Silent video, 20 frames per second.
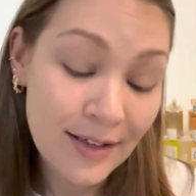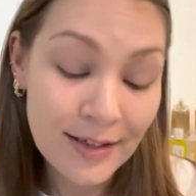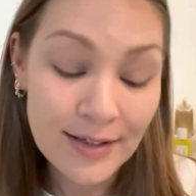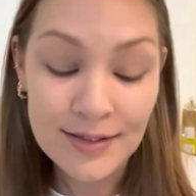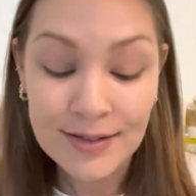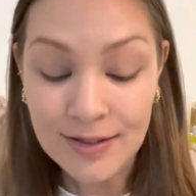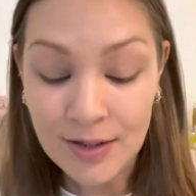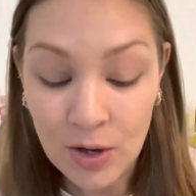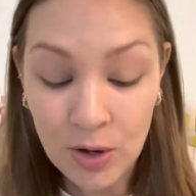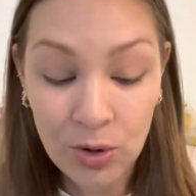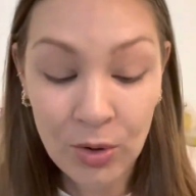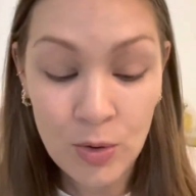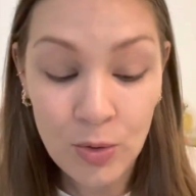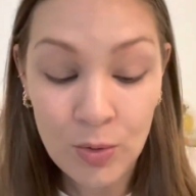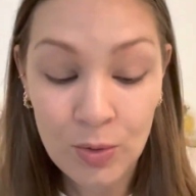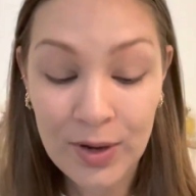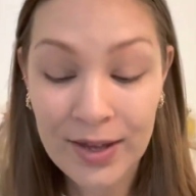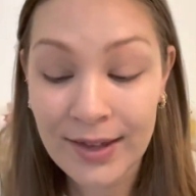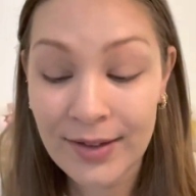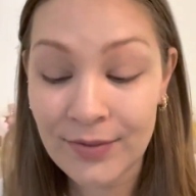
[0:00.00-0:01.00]

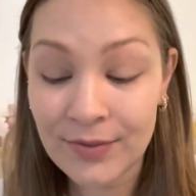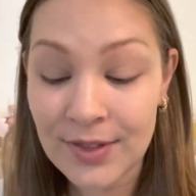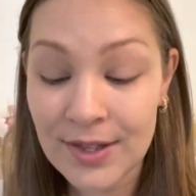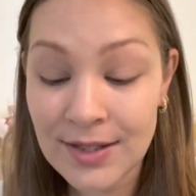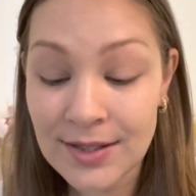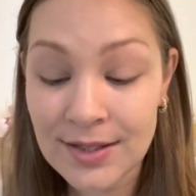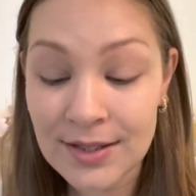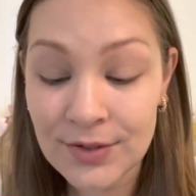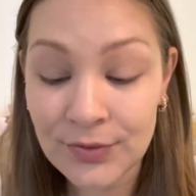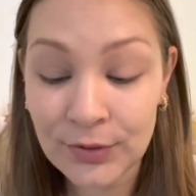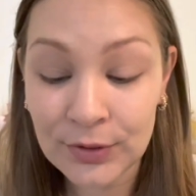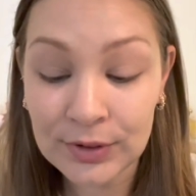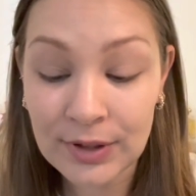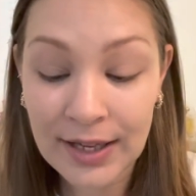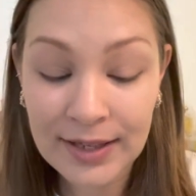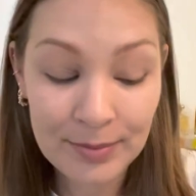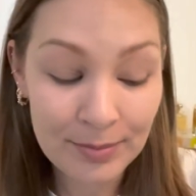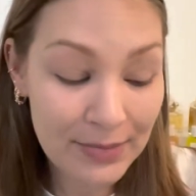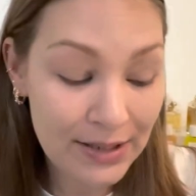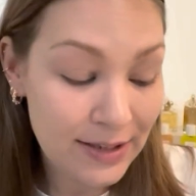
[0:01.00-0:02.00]
So if this is for
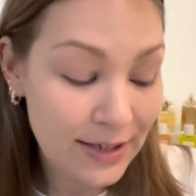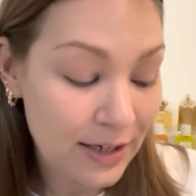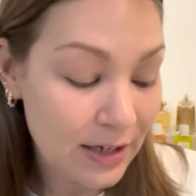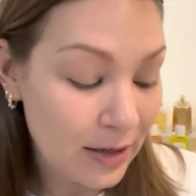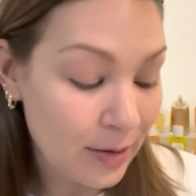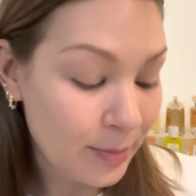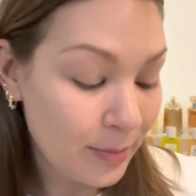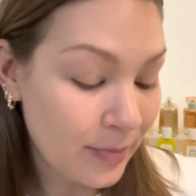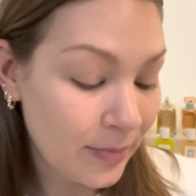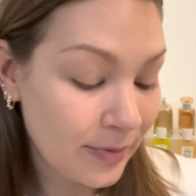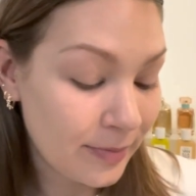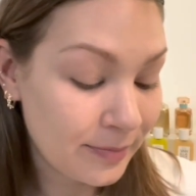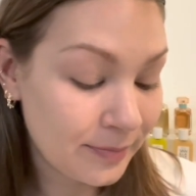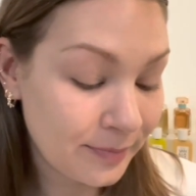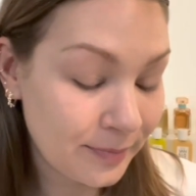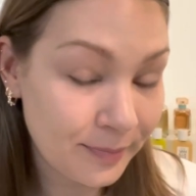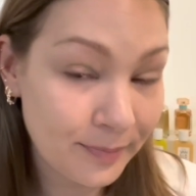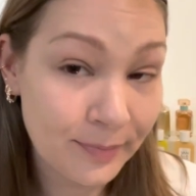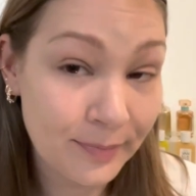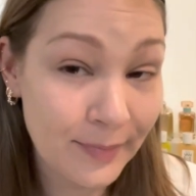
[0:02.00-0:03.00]
light medium,
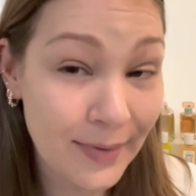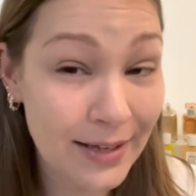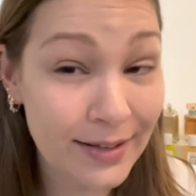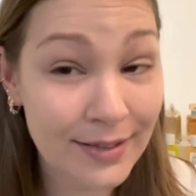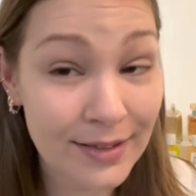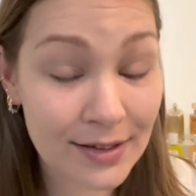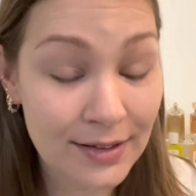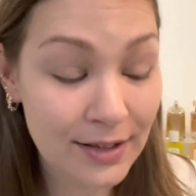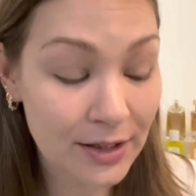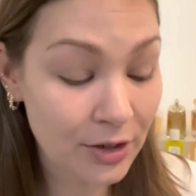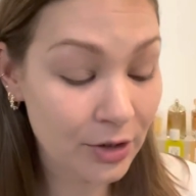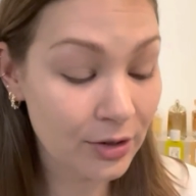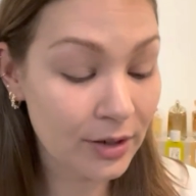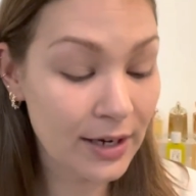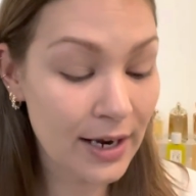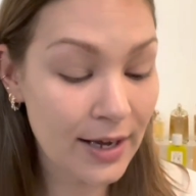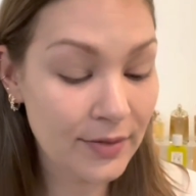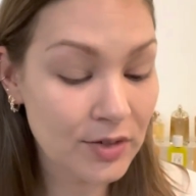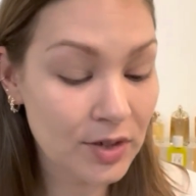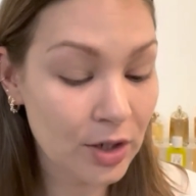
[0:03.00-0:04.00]
I think that you're
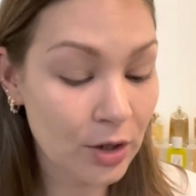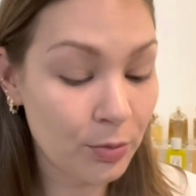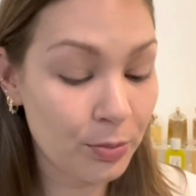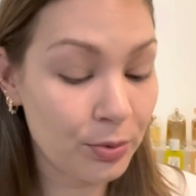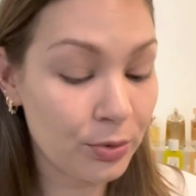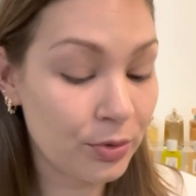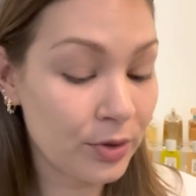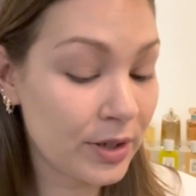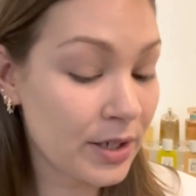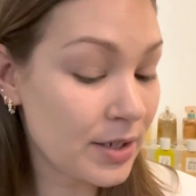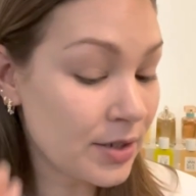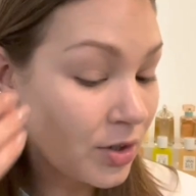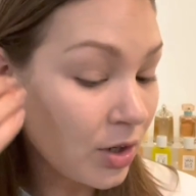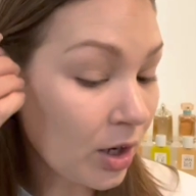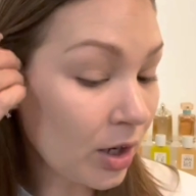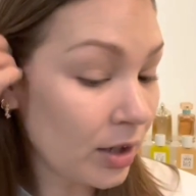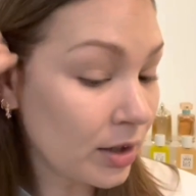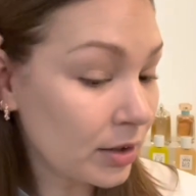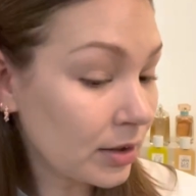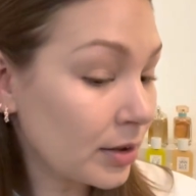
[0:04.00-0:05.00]
gonna have to go pretty
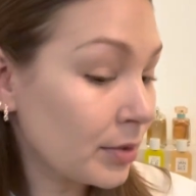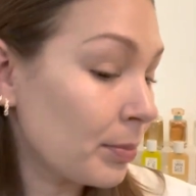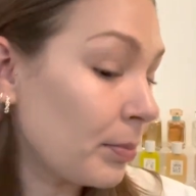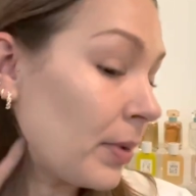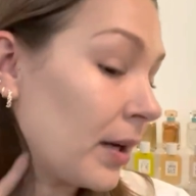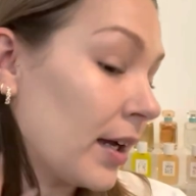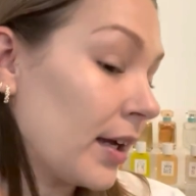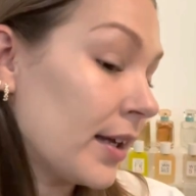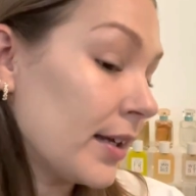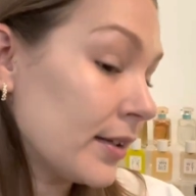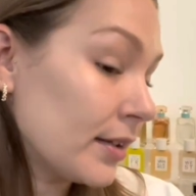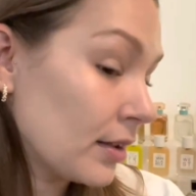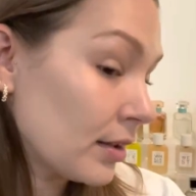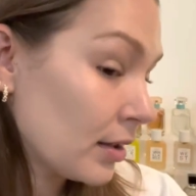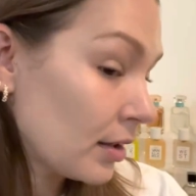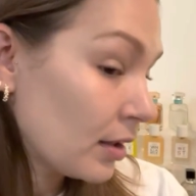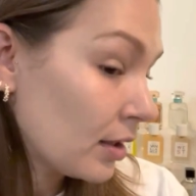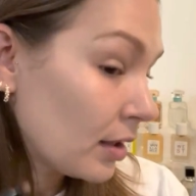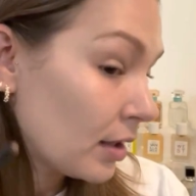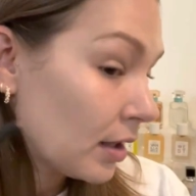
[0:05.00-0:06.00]
dark, but
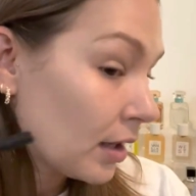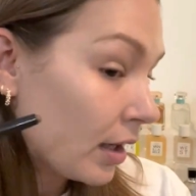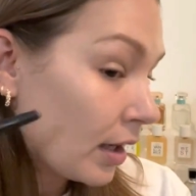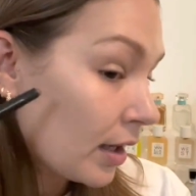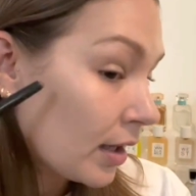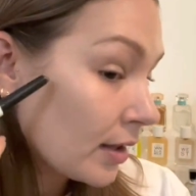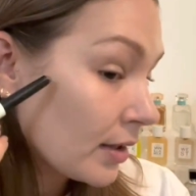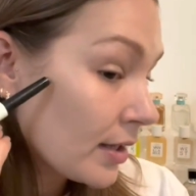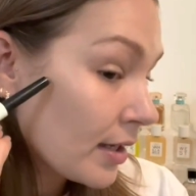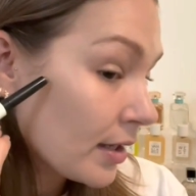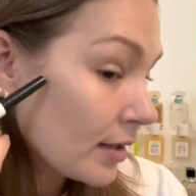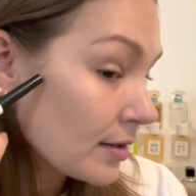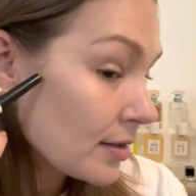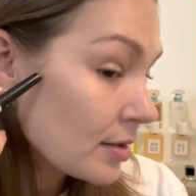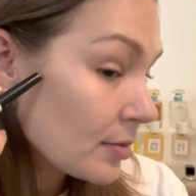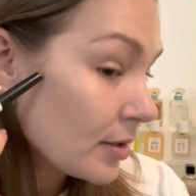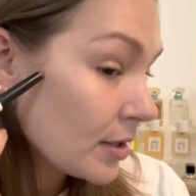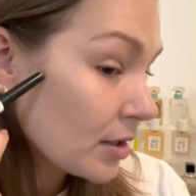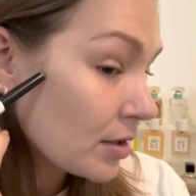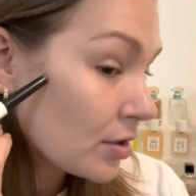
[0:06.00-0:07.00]
I can't
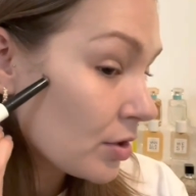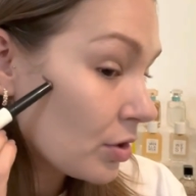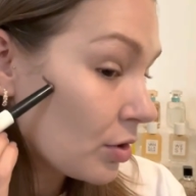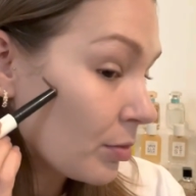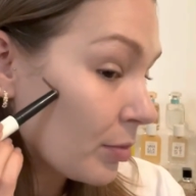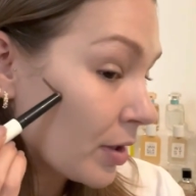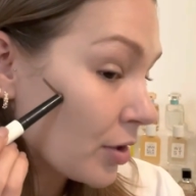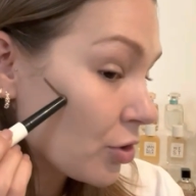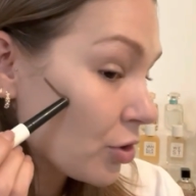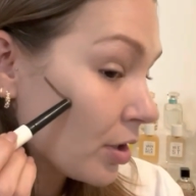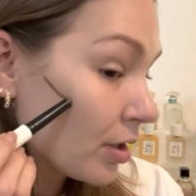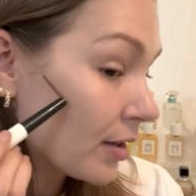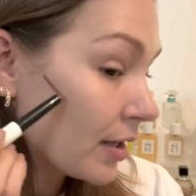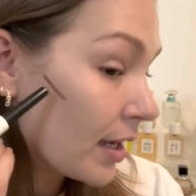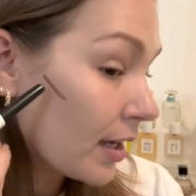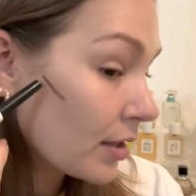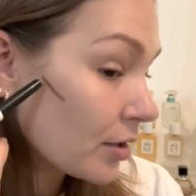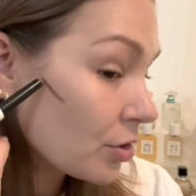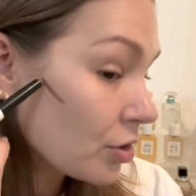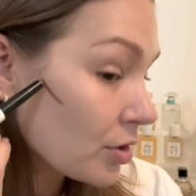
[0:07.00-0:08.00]
speak too much on
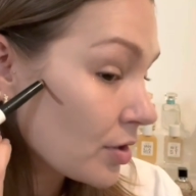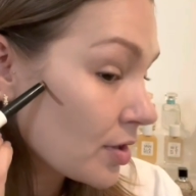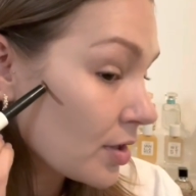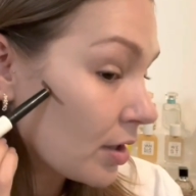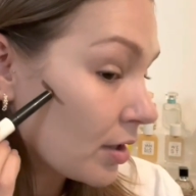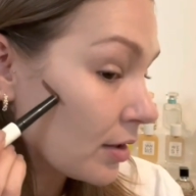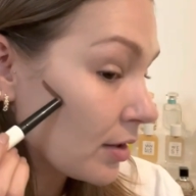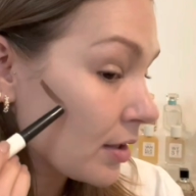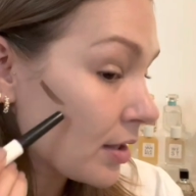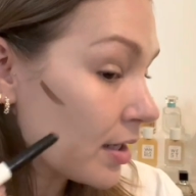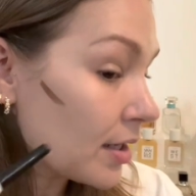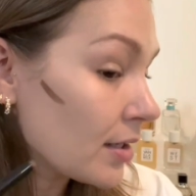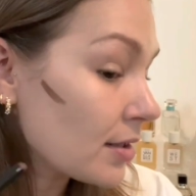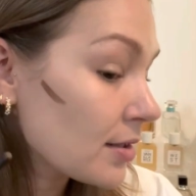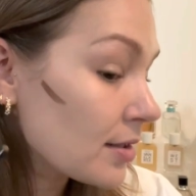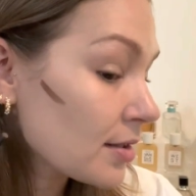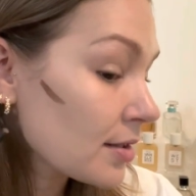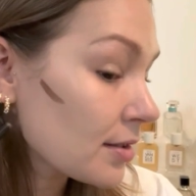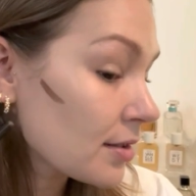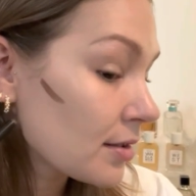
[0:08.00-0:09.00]
that, just on
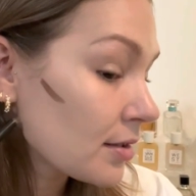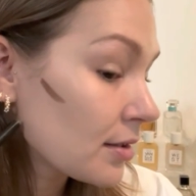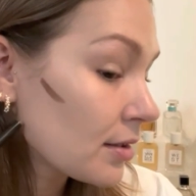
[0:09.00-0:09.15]
this.